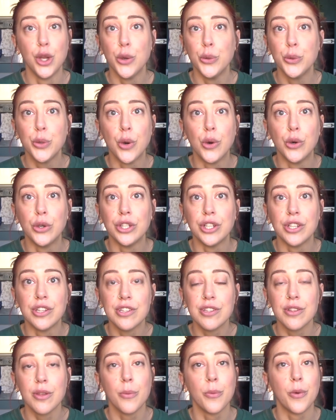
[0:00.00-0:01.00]
No
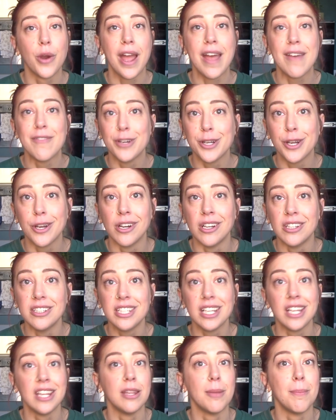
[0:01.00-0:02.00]
corners were ever
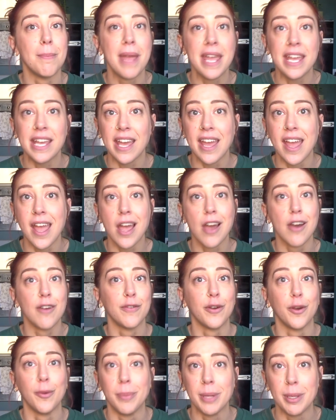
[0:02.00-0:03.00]
cut in the making
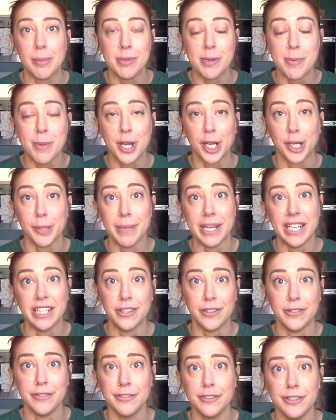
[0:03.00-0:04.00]
of Khabib
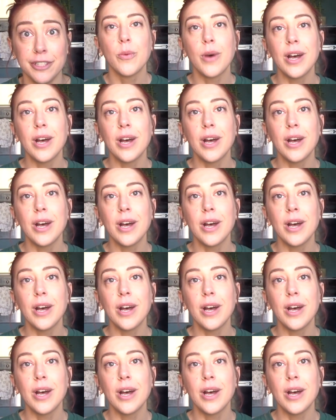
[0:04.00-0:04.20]
Nurmagomedov.